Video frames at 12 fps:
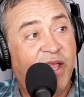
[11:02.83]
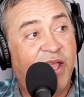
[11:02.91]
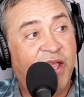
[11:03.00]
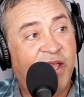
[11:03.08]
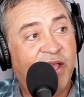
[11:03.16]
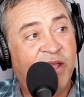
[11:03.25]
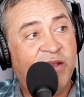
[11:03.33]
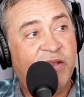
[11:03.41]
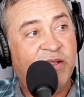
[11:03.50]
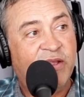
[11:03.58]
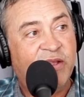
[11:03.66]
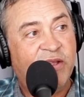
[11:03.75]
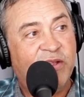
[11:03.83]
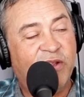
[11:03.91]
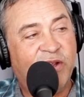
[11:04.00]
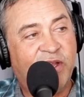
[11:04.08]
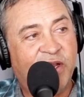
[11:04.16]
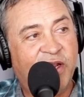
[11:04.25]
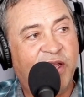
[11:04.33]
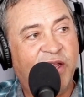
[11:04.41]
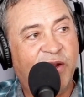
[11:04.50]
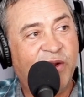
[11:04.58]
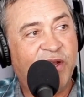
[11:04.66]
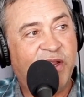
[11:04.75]
And you're going to
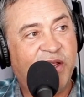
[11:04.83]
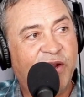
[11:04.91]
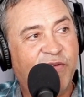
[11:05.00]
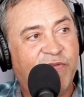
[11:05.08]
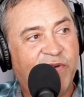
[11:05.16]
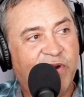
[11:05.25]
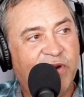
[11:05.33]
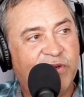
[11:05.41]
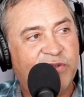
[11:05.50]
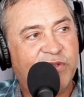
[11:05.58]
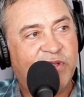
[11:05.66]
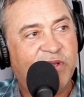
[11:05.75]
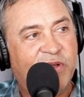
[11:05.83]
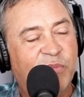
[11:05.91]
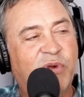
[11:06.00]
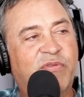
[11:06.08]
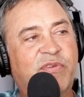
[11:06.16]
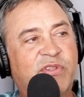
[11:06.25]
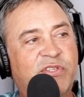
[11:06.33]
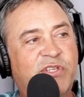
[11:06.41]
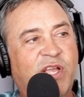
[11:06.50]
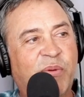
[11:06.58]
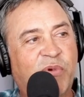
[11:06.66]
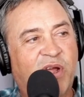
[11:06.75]
hear it here first. But for the
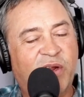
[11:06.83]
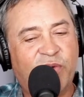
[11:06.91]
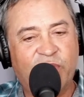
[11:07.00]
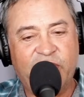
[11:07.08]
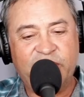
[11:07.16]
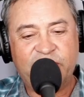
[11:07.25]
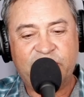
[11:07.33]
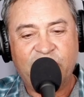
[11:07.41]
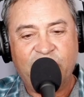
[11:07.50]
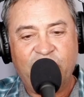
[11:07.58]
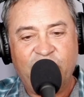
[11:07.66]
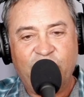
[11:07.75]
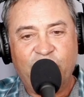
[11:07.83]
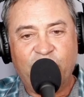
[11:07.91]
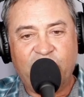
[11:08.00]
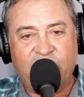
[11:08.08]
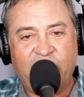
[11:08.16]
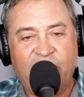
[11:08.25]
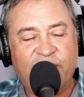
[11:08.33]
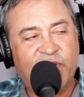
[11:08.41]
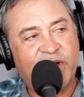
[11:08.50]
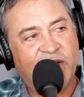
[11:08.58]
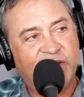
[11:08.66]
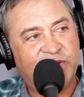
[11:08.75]
Shamrock Race, we're going to have a
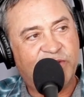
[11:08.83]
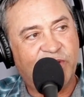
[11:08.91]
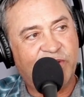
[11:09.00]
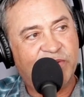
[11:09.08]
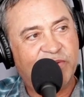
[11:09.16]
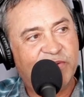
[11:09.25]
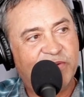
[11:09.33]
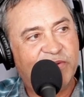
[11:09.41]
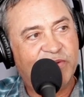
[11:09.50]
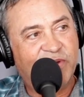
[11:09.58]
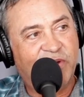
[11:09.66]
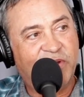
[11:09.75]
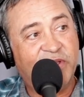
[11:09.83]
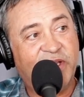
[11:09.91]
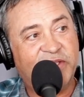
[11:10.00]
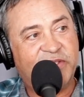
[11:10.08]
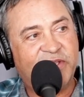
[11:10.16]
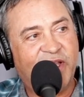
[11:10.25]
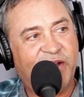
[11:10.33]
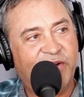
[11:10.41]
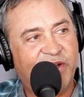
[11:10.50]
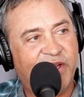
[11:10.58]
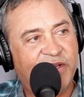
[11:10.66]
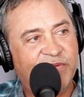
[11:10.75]
concert on that
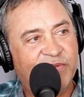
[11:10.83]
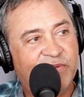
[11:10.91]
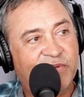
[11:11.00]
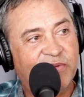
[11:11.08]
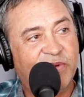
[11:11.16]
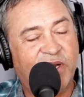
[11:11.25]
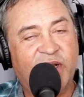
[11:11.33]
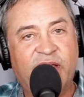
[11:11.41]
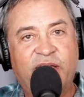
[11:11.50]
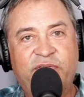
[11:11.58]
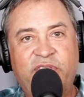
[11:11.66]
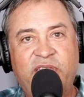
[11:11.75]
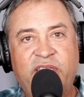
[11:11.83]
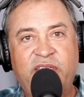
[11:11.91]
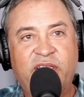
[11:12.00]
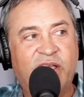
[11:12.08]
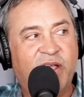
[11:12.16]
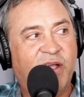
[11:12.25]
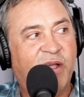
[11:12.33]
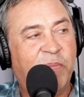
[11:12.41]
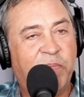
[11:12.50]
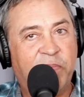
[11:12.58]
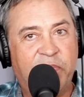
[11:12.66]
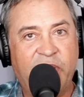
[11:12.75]
Saturday. We're going to have
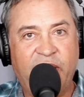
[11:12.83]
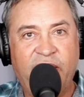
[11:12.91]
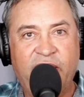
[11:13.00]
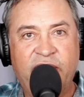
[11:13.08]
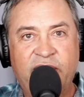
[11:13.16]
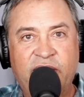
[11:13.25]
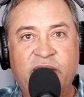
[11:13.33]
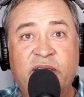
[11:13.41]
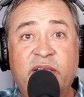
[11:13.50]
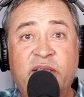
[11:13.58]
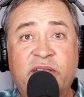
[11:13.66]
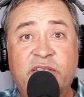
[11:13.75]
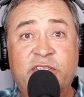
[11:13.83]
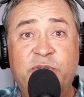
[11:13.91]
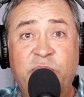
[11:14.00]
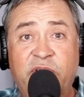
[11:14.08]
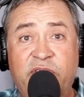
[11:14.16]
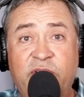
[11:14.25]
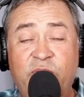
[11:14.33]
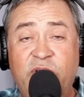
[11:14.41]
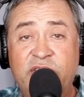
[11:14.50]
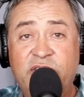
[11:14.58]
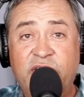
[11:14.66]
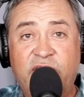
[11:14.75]
the band Smith and
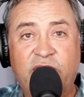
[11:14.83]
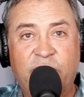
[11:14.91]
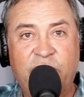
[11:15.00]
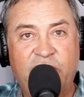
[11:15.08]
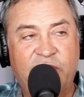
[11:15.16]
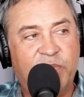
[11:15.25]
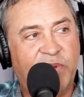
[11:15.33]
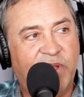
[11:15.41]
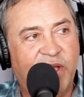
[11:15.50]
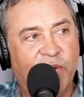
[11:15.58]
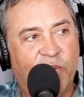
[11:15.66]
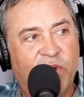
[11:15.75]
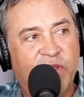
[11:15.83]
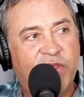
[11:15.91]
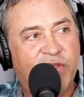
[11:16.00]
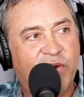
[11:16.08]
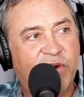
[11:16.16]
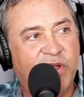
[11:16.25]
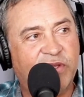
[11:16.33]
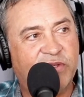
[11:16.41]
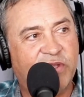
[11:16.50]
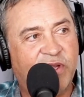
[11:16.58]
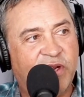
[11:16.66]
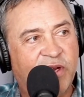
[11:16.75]
Wesley come in and play at 1:30.
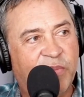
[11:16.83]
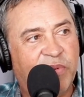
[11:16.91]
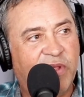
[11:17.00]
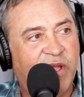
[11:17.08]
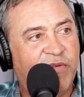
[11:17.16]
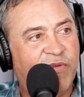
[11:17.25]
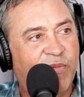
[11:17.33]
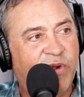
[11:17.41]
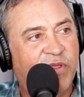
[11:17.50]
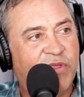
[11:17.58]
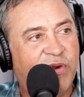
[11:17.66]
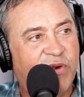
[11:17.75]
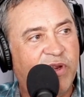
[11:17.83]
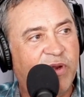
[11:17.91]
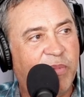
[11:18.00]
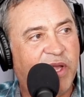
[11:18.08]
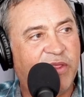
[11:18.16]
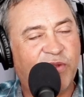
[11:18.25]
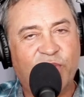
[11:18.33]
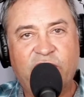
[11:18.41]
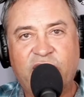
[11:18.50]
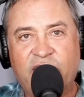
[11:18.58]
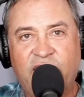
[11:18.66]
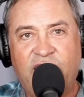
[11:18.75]
So they're going to play from 1:30 to about 3
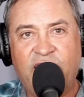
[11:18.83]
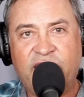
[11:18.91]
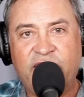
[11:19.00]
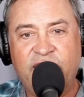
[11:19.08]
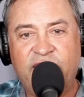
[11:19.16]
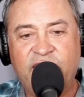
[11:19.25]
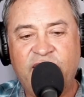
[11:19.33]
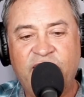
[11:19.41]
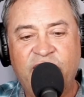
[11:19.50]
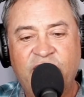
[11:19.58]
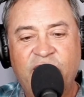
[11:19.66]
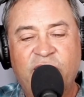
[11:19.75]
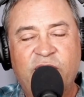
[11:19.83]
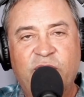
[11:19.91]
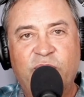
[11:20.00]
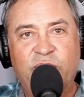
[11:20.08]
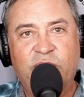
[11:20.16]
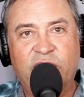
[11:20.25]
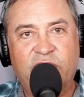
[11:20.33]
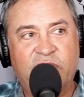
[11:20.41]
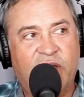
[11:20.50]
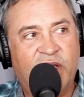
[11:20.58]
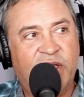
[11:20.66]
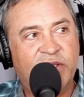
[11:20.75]
o'clock, and then
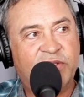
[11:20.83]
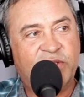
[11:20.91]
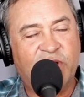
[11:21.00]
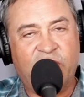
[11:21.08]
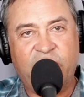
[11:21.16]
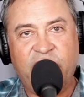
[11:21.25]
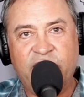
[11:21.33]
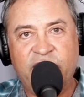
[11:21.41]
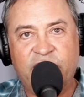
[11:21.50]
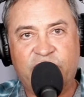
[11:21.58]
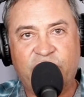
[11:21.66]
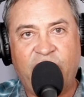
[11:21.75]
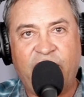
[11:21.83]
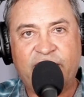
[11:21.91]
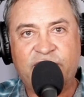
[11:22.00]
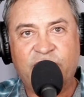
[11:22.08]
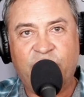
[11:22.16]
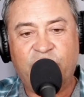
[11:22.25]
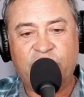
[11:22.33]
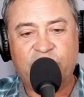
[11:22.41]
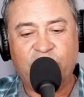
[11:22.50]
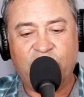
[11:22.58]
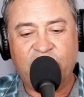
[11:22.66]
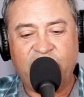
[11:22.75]
we'll start hitting the track somewhere
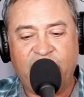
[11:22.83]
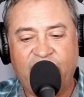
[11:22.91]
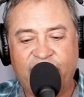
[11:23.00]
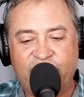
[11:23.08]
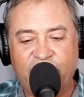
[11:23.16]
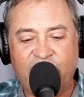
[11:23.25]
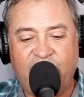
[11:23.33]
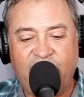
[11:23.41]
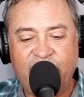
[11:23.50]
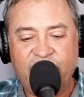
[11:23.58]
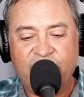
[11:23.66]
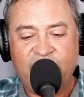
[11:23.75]
shortly after that.